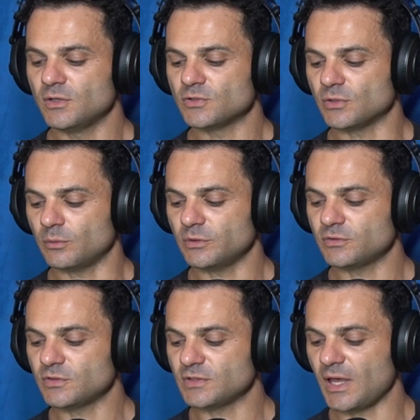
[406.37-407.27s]
So I want
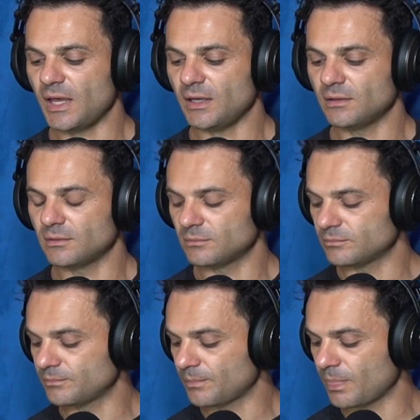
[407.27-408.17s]
to say
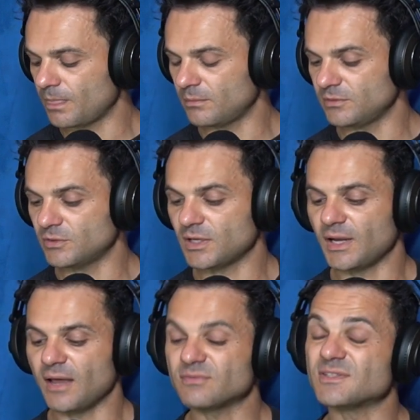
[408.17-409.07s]
you can
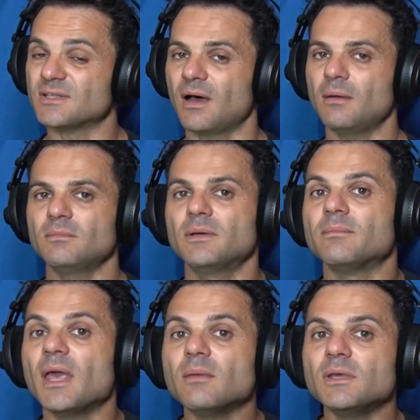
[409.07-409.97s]
have some,
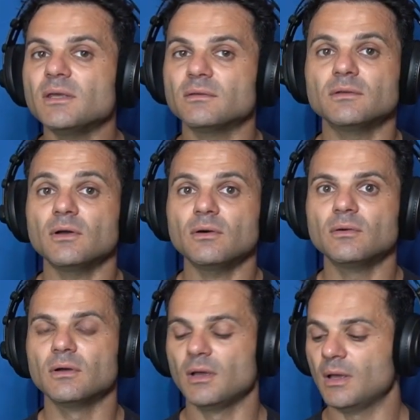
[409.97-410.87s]
maybe,
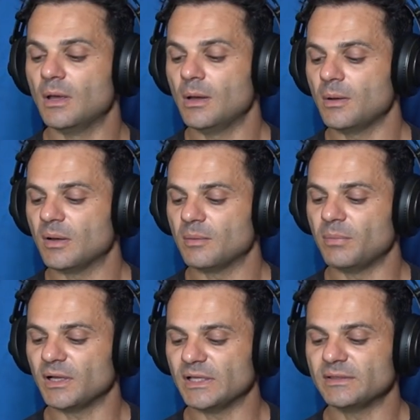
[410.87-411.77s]

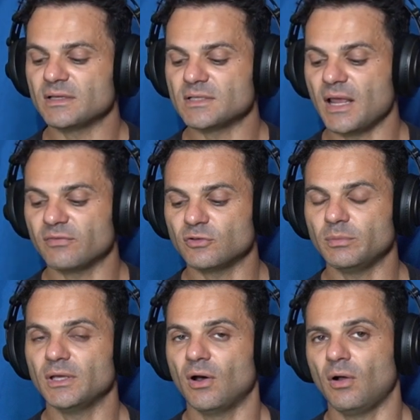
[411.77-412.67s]
but it doesn't have to
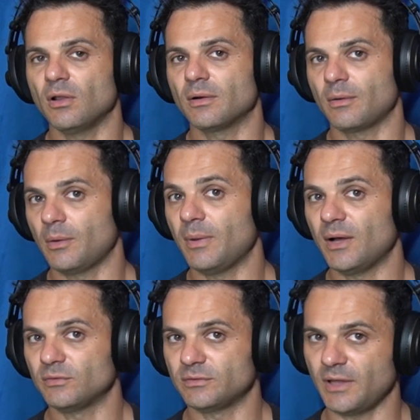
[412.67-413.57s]
be all
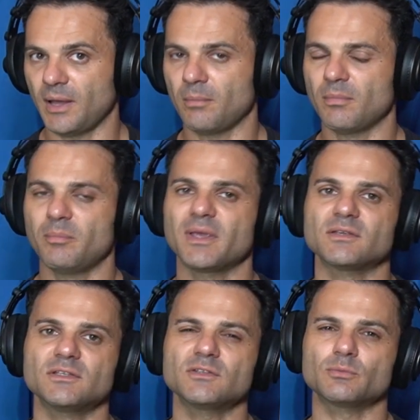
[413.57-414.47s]
about them,
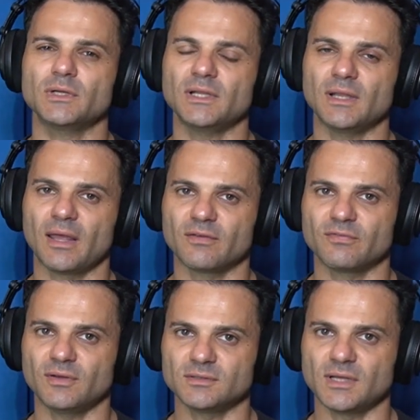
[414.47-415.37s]
because this really
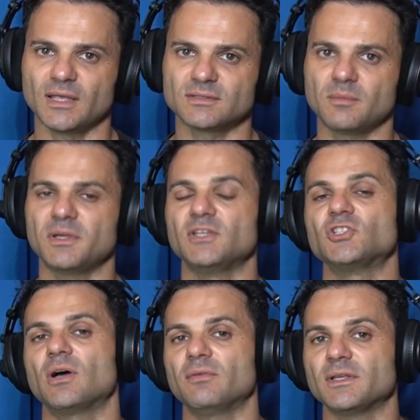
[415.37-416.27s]
feels like somebody
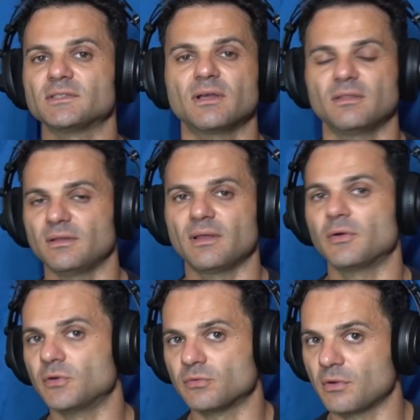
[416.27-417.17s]
shoveling something
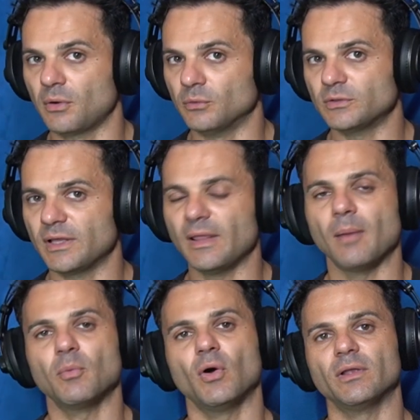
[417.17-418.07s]
down your throat at
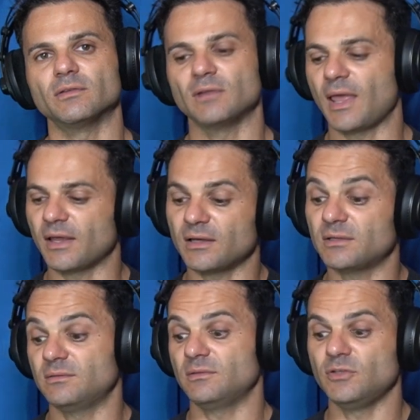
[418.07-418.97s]
that point. Like,
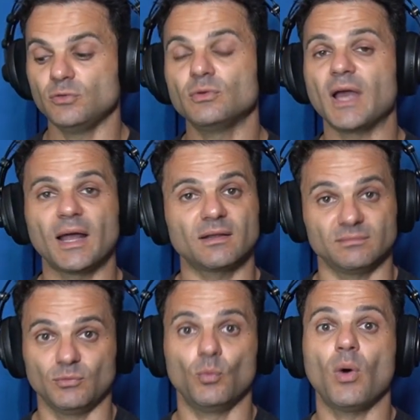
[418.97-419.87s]
you gotta
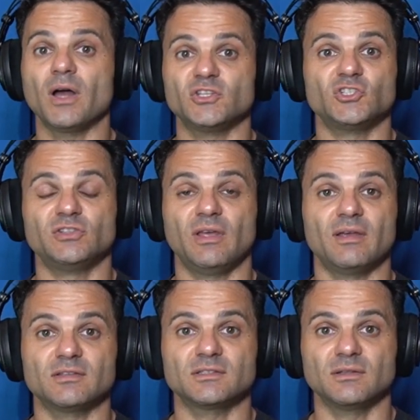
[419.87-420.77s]
watch
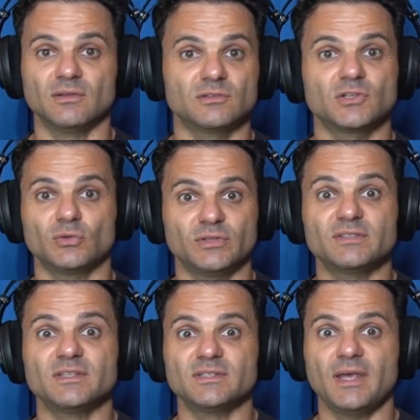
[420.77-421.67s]
this, so
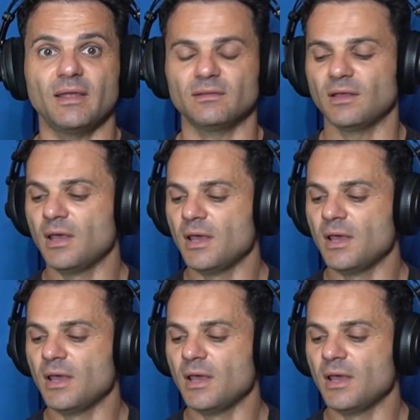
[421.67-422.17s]
this is it.